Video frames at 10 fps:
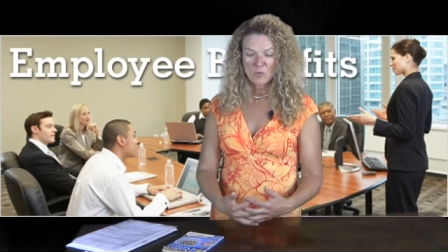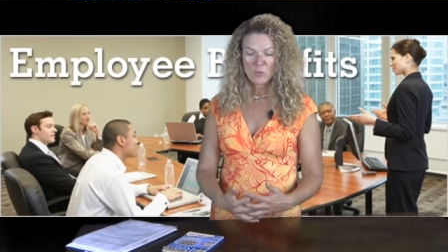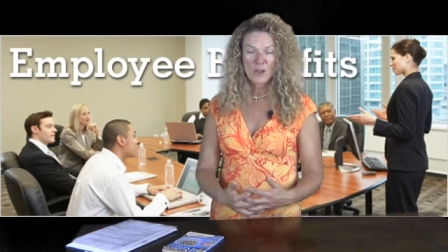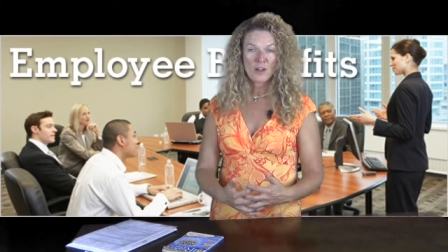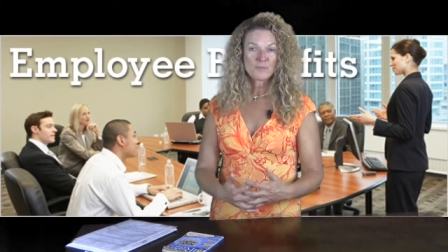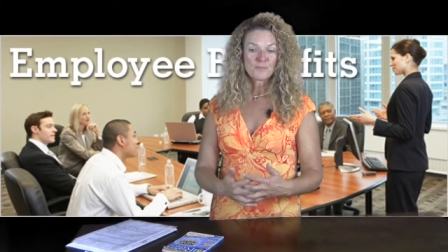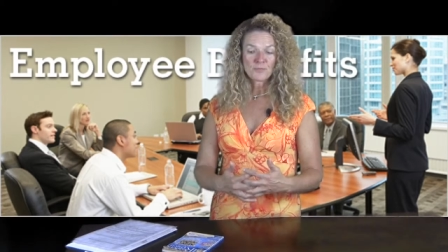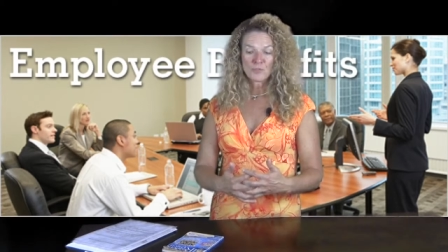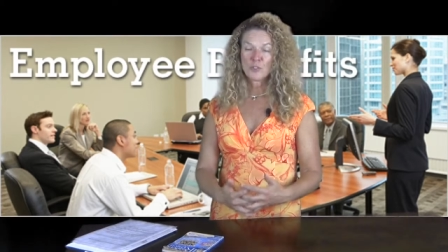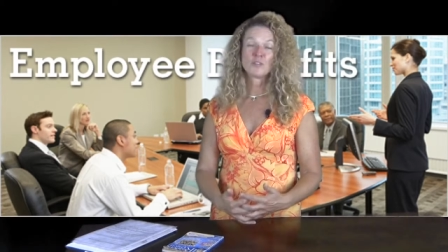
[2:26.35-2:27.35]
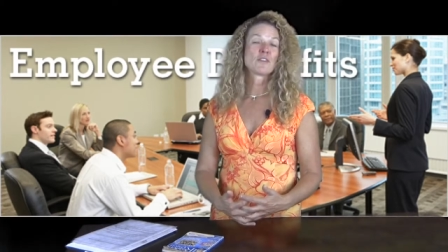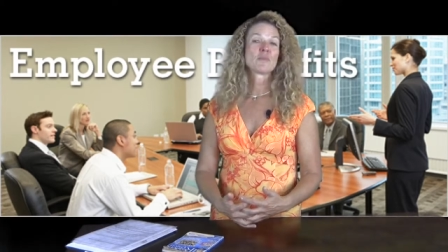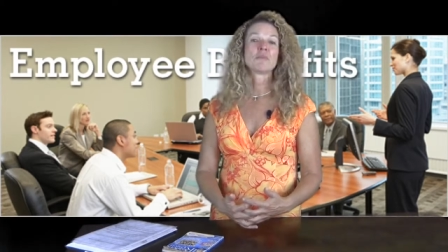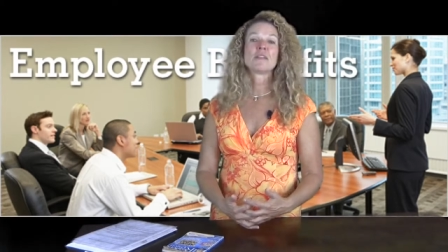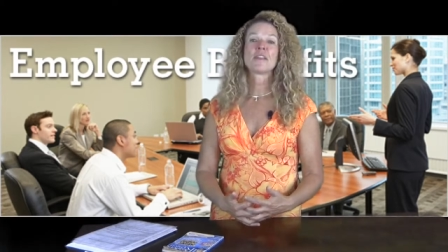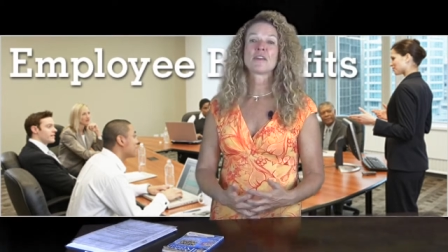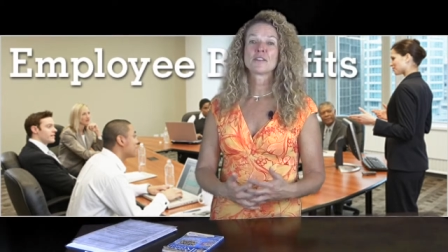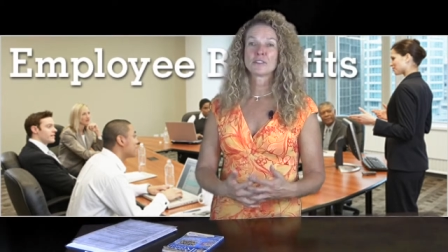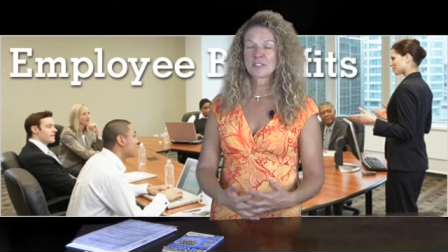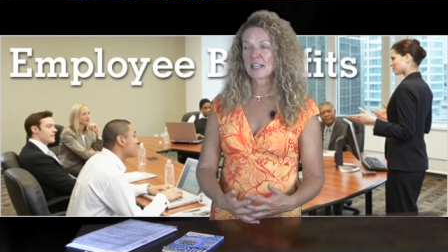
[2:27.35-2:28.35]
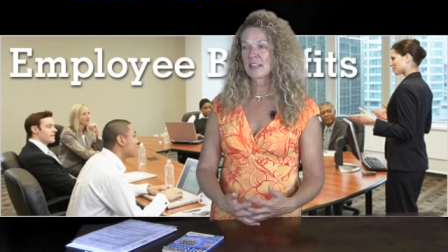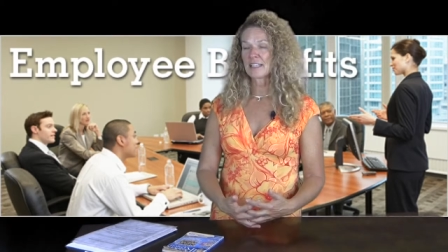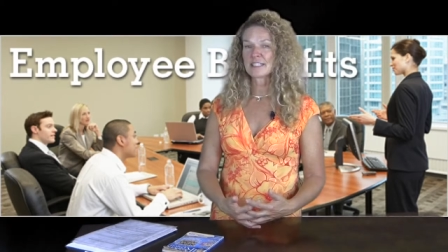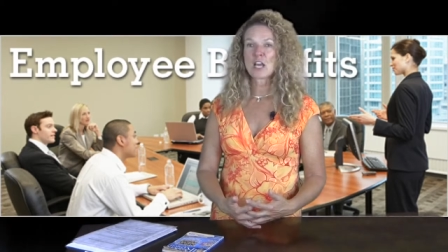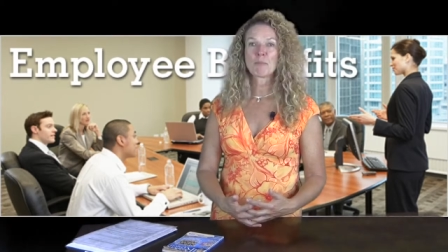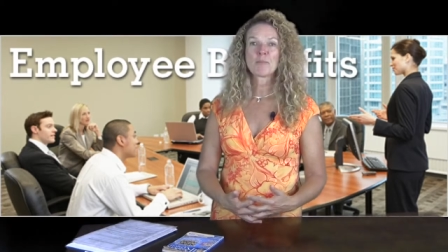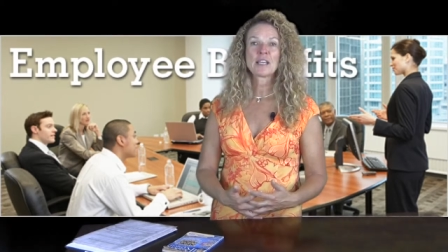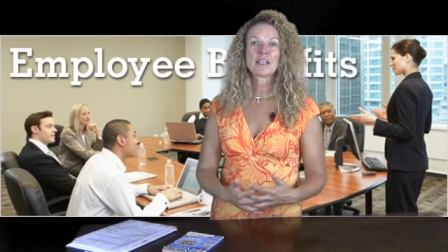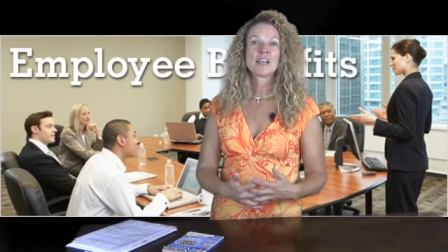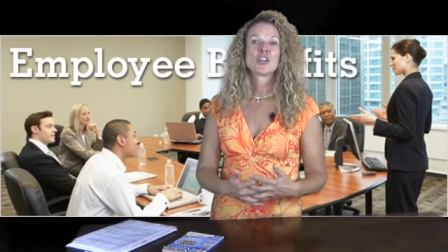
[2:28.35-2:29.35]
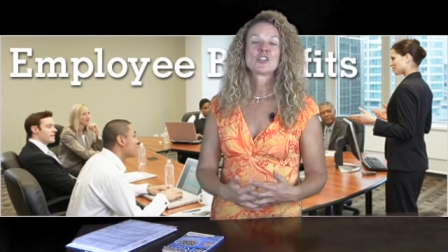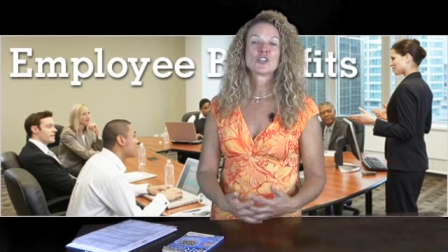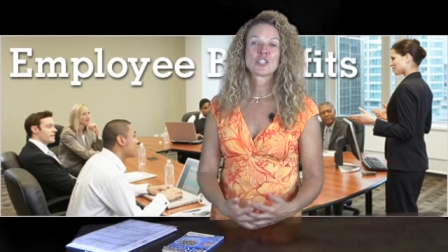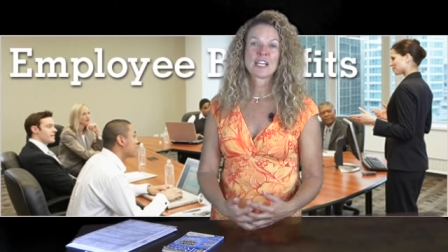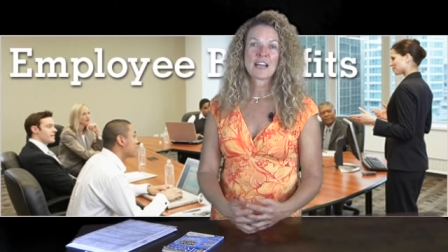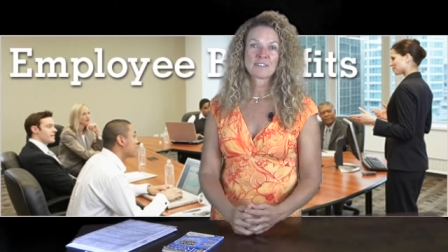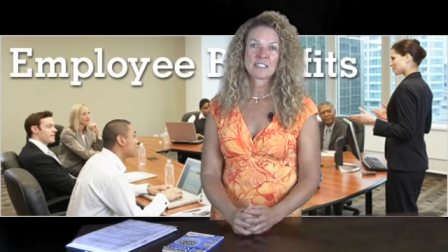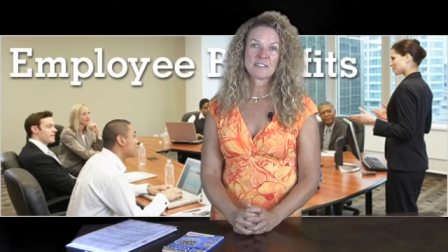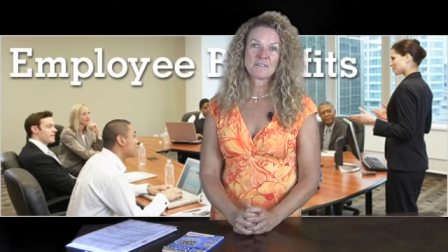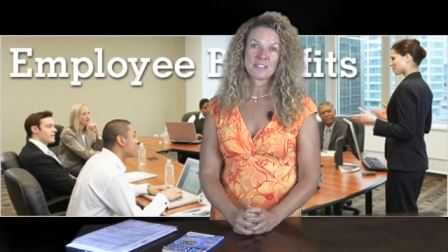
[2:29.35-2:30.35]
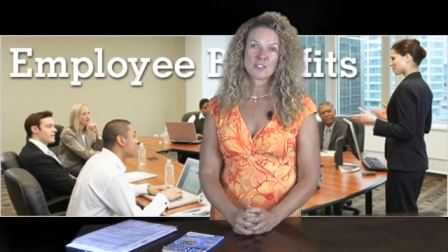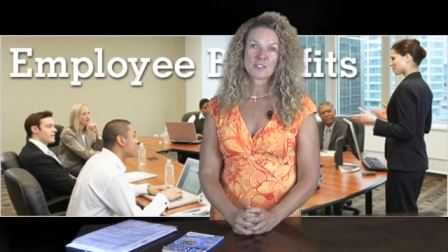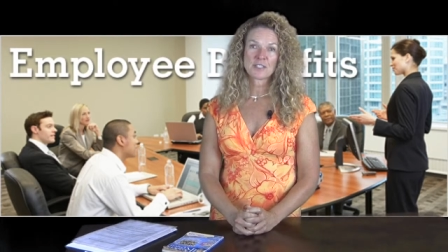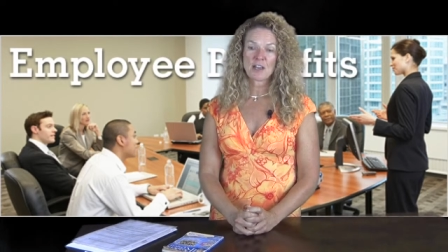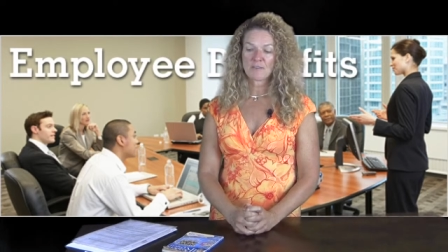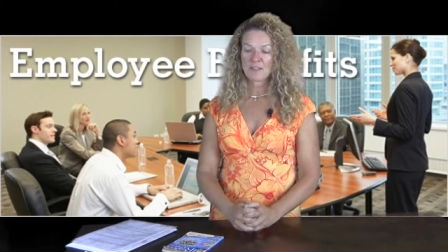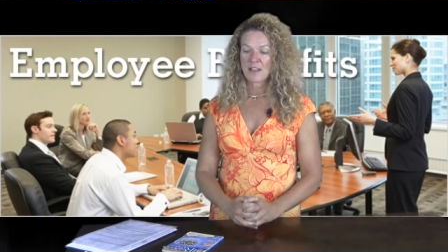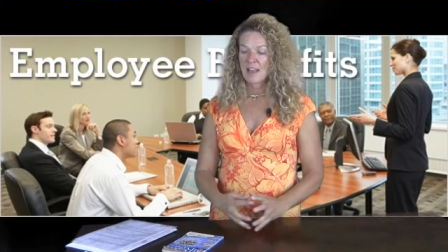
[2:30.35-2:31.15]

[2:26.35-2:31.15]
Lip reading: Well, you've never been there, you're saying that's not me, you're going to have to defend yourself.